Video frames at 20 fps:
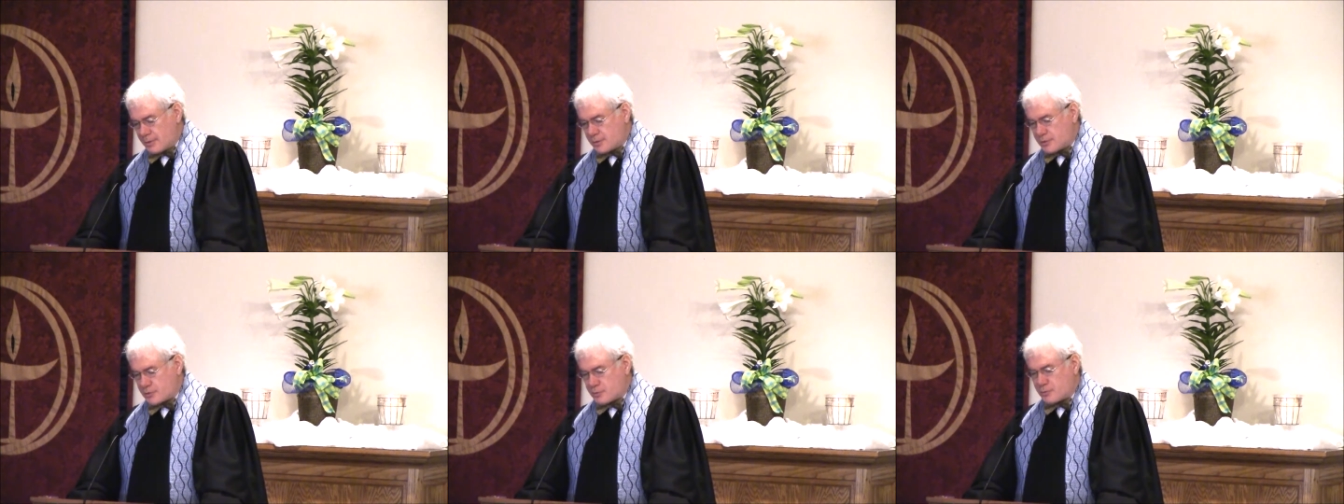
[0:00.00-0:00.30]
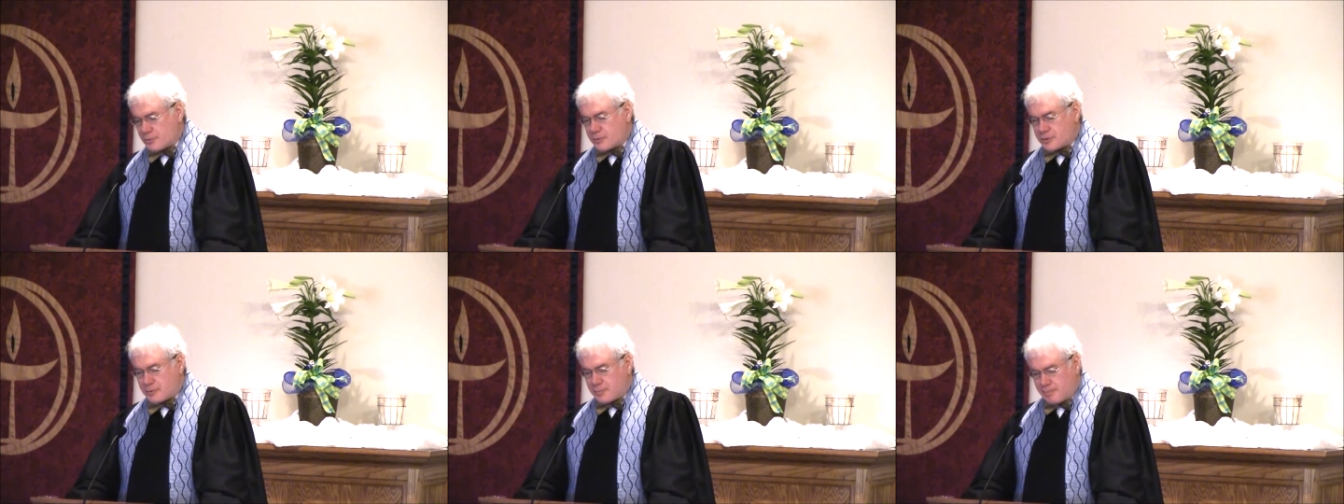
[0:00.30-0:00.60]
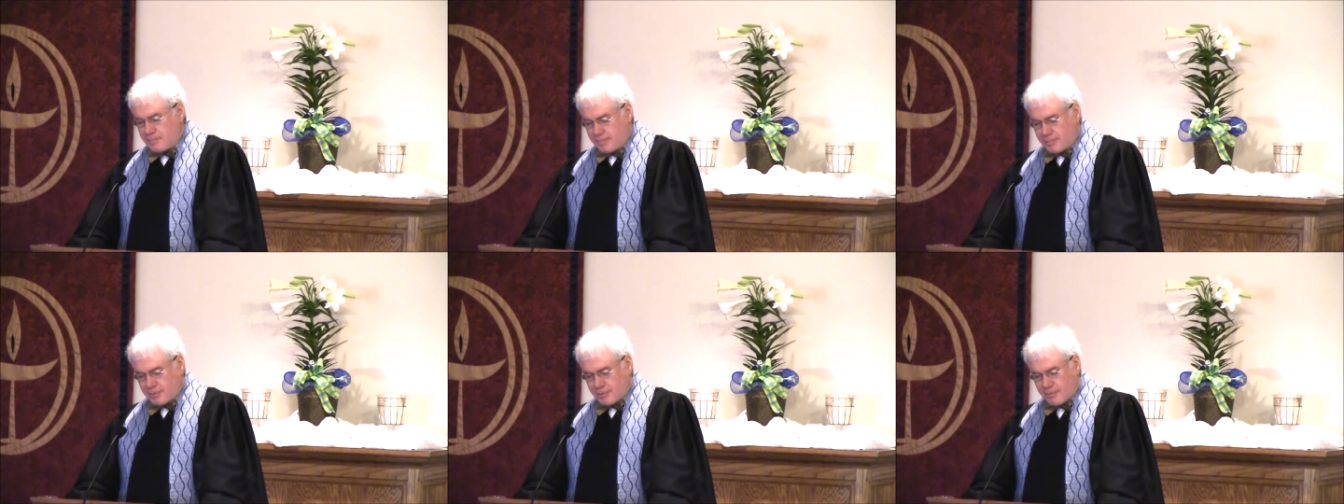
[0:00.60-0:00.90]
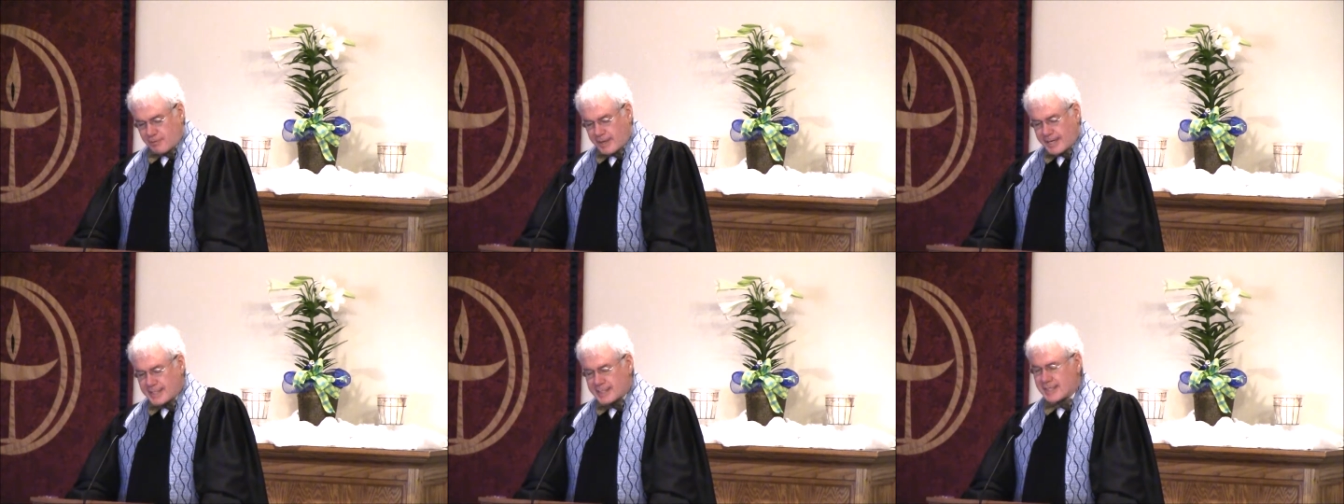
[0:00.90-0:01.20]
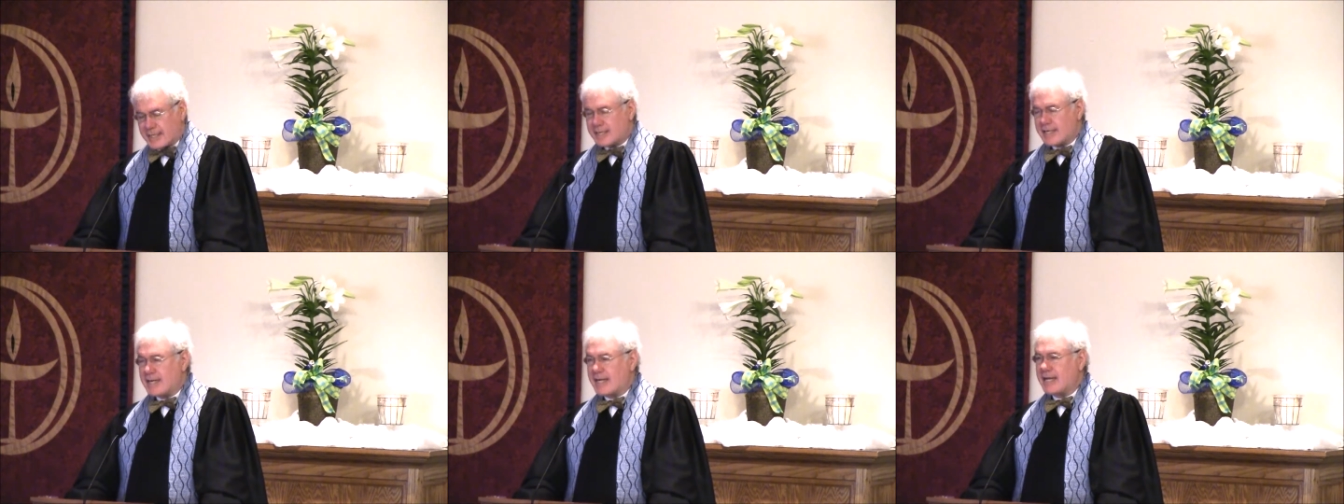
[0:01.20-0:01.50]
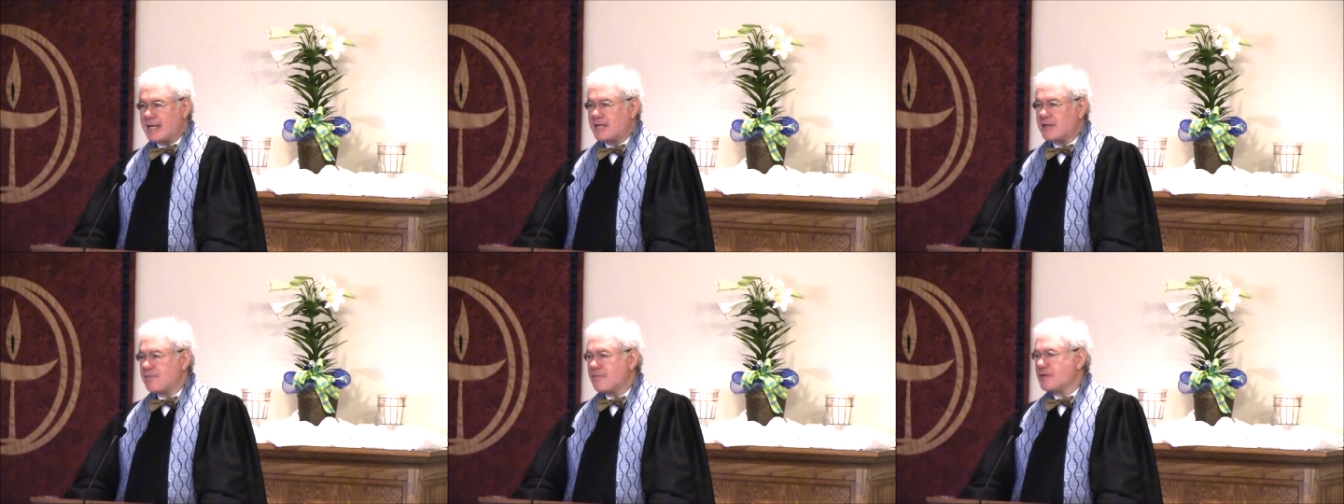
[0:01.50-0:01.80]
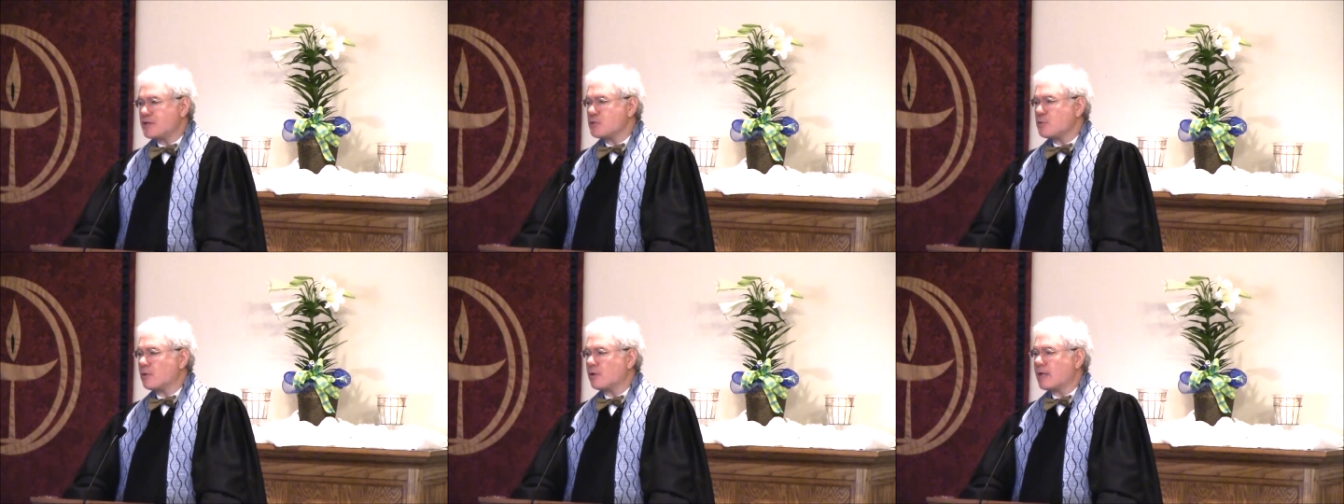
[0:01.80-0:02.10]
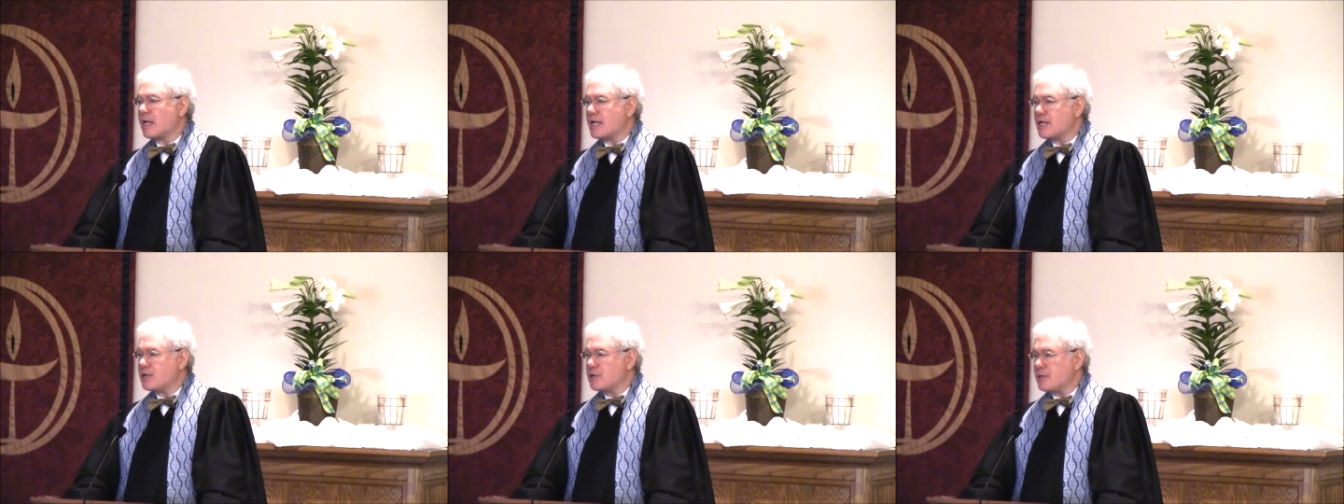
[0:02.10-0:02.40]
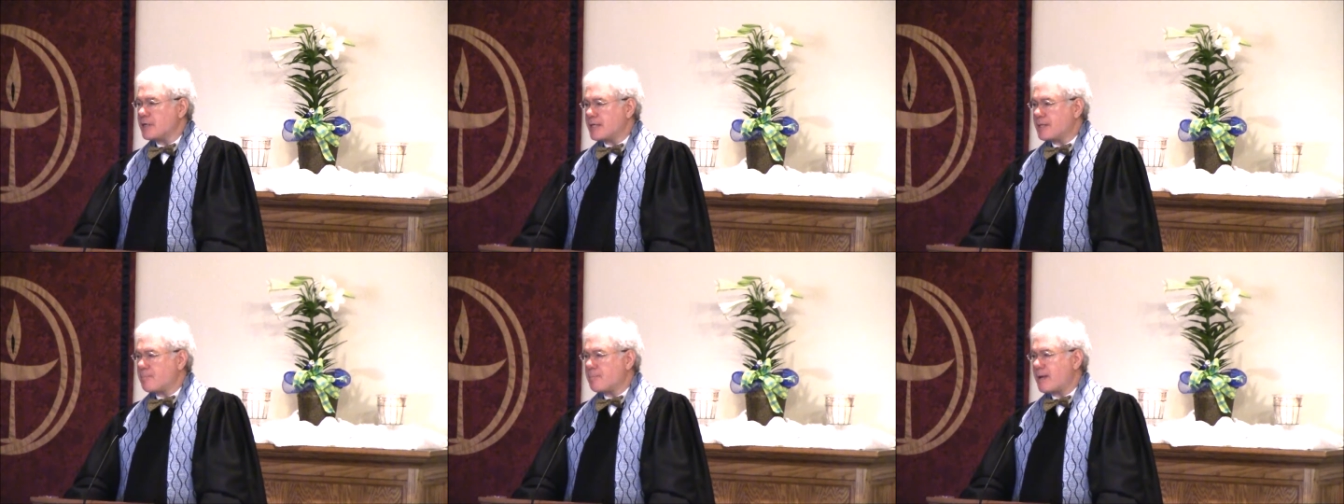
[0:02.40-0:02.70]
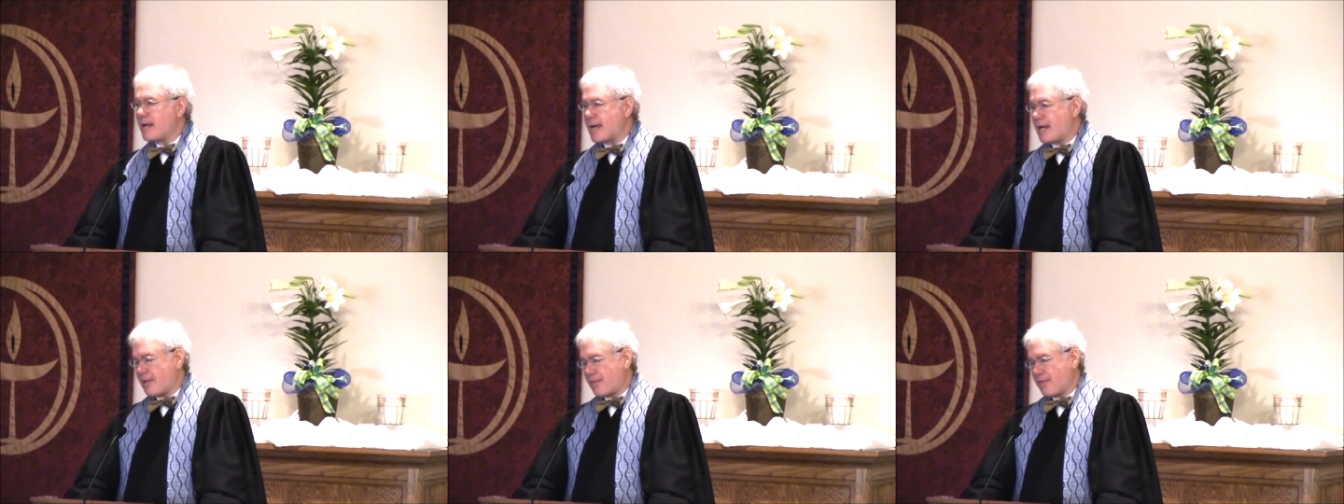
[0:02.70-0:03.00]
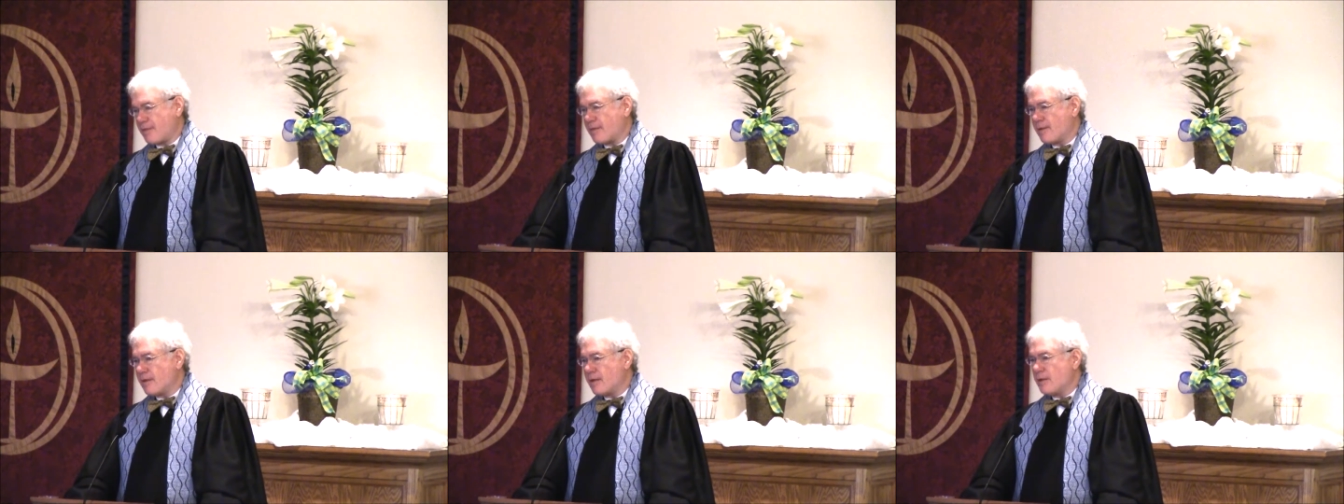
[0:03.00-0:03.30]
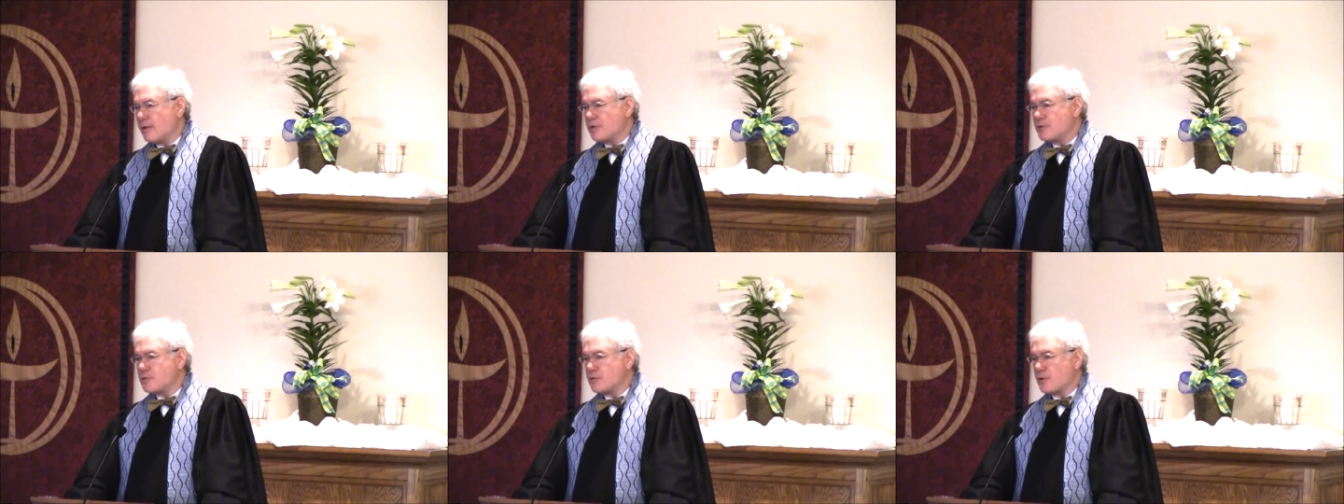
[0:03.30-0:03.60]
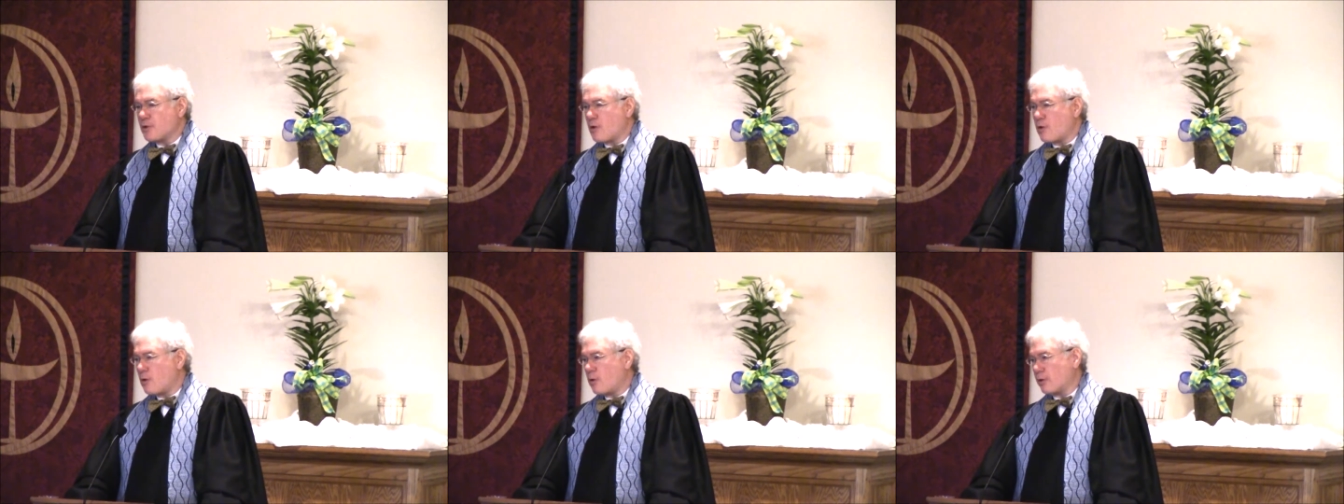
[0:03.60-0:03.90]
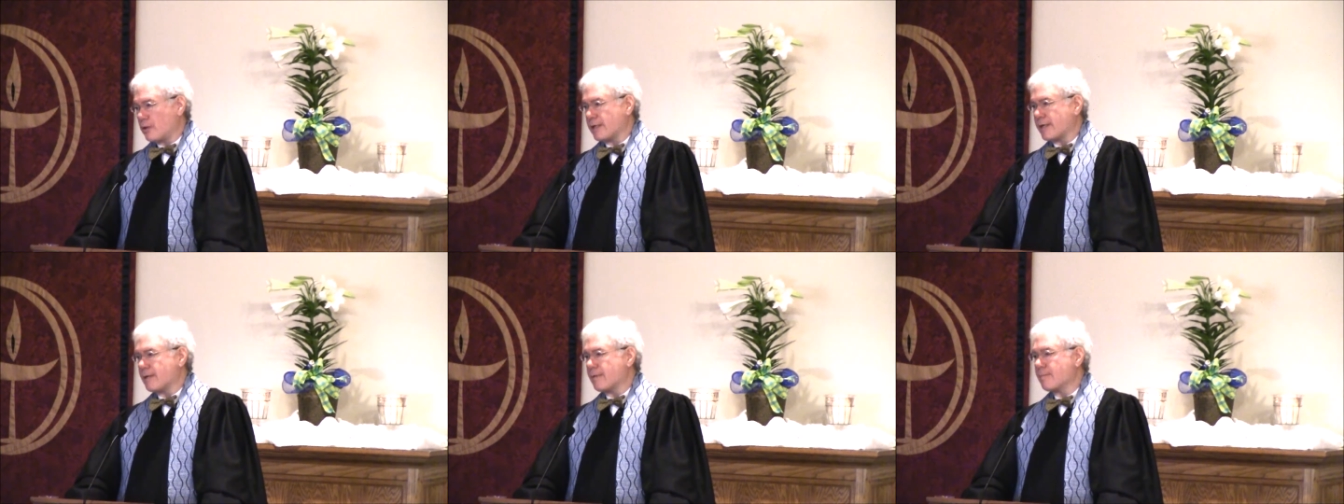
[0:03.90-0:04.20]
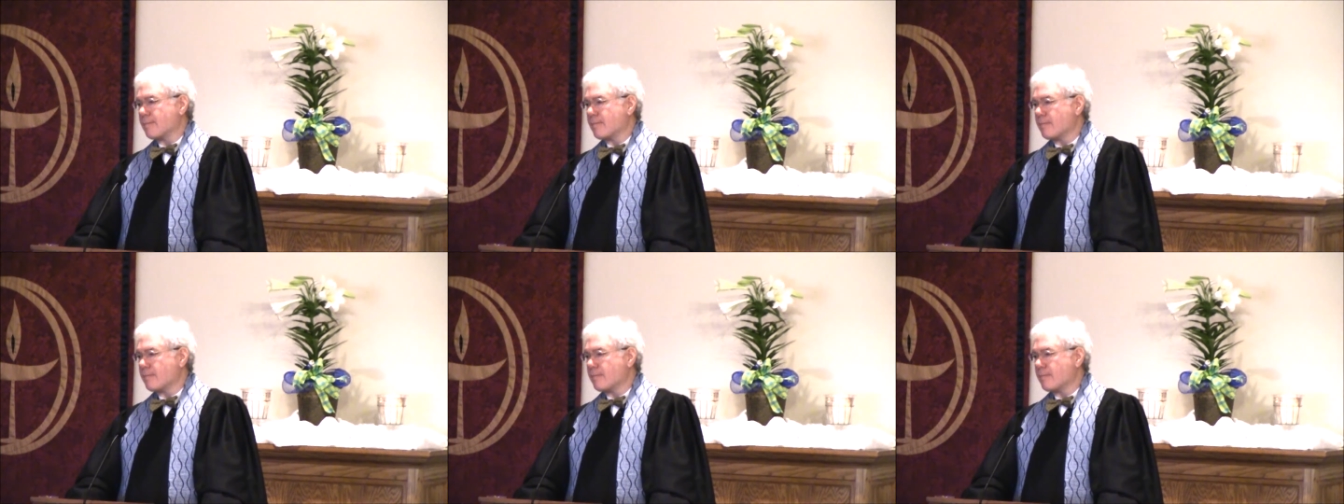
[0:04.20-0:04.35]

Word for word: to create an individual and unique path to the holy,